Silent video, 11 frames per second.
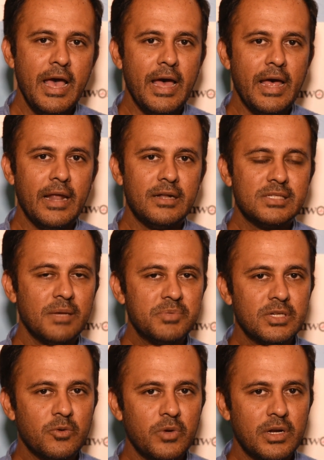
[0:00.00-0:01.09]
And
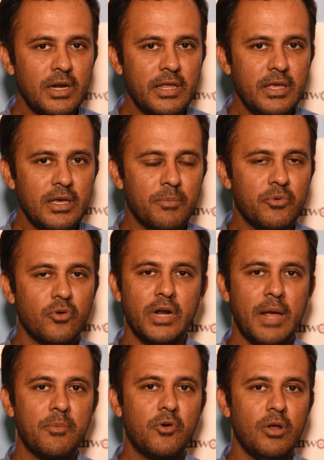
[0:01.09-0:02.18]
subsequently, a
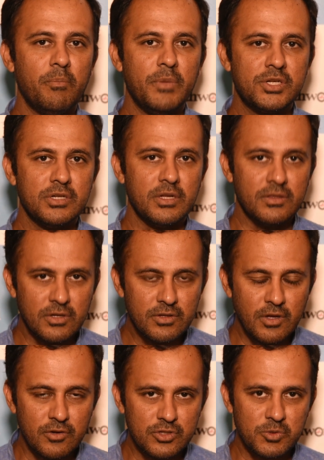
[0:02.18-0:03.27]
program called Mission
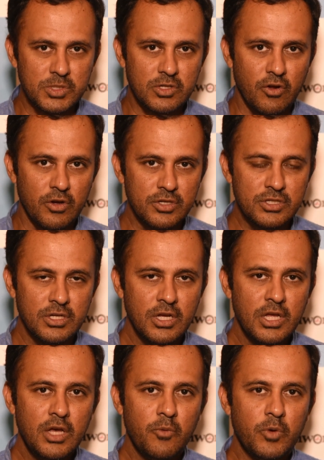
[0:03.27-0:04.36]
Indradhanush was launched,
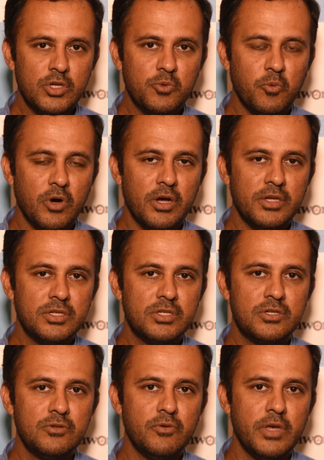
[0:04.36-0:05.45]
which
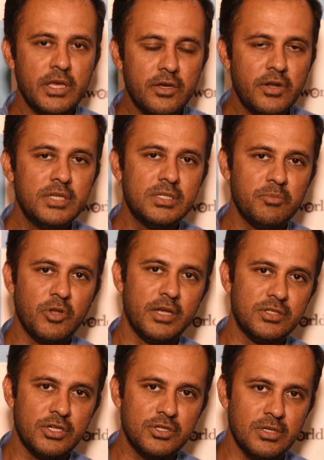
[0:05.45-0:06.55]
was to increase
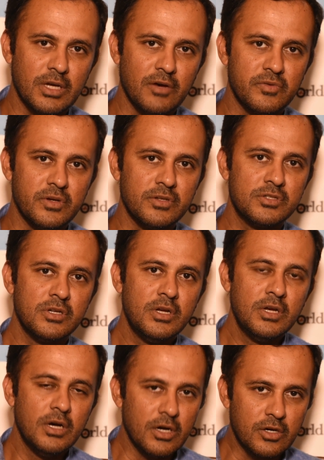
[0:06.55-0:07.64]
immunization coverage
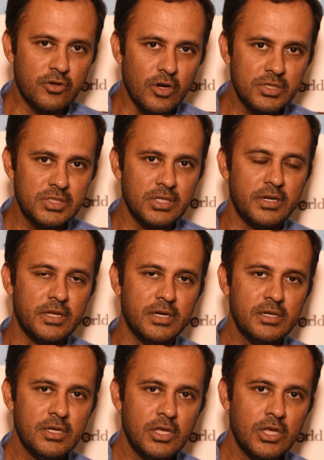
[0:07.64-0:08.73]
across
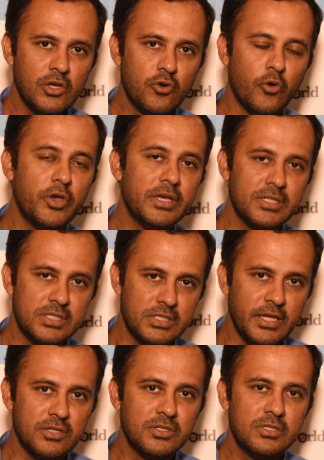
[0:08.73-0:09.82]
India, going in
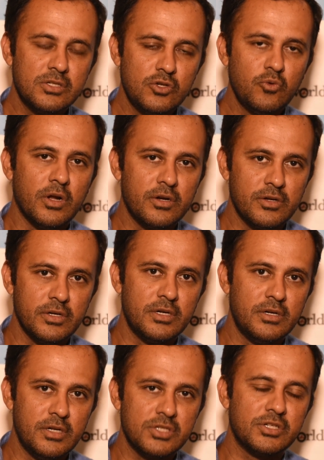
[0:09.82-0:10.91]
stages,
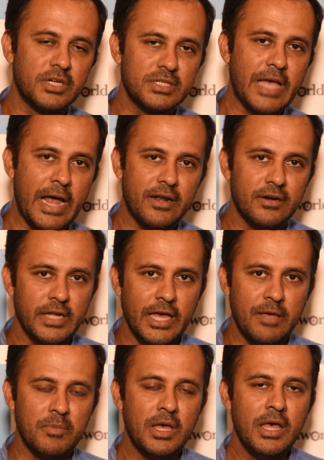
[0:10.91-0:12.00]
200 districts at a
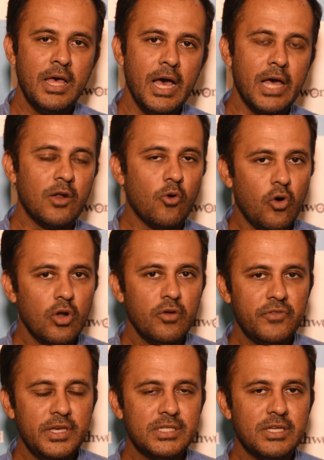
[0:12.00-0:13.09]
time. And all
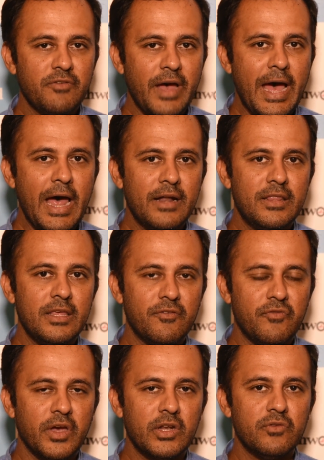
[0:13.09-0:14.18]
of these have had the
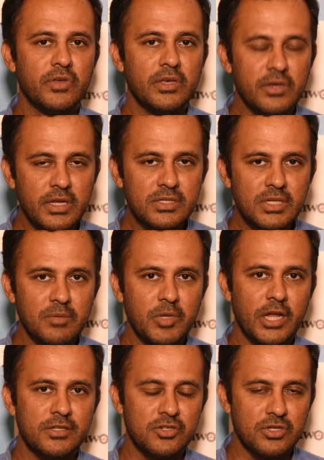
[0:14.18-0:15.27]
effect of increasing
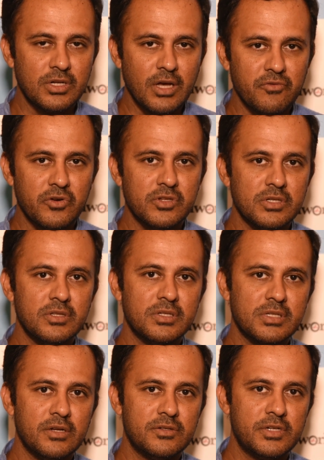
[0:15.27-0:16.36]
immunization coverage in
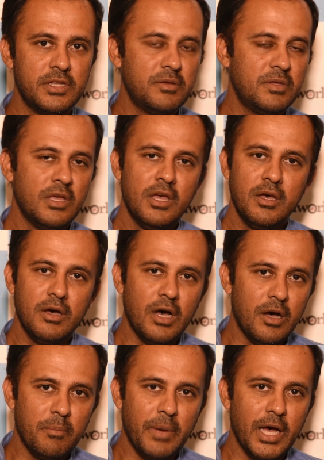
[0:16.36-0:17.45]
this country
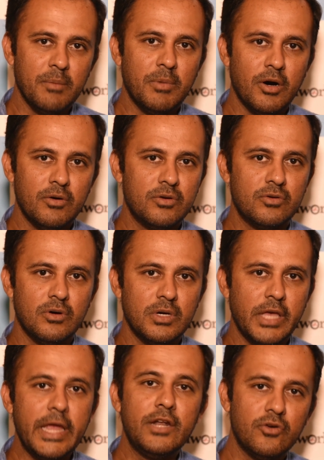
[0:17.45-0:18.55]
by about
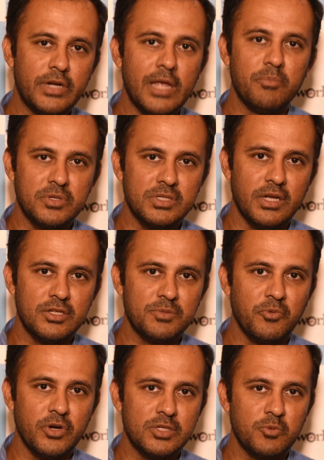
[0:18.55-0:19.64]
8 to 10 percentage
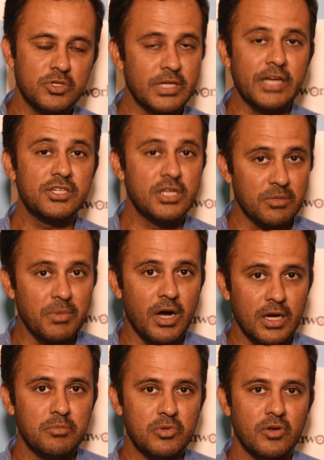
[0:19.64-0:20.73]
points, which is actually
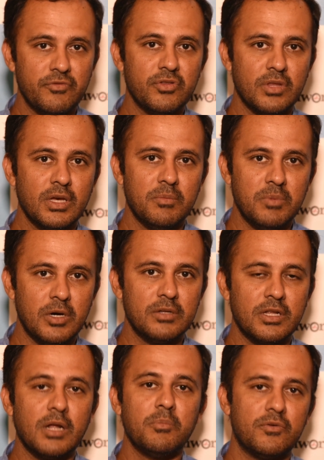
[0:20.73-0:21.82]
remarkable if you think
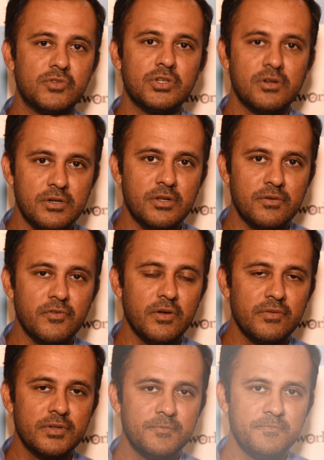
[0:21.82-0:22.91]
about the number of children
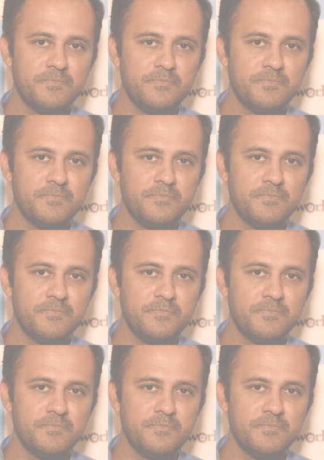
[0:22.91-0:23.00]
involved.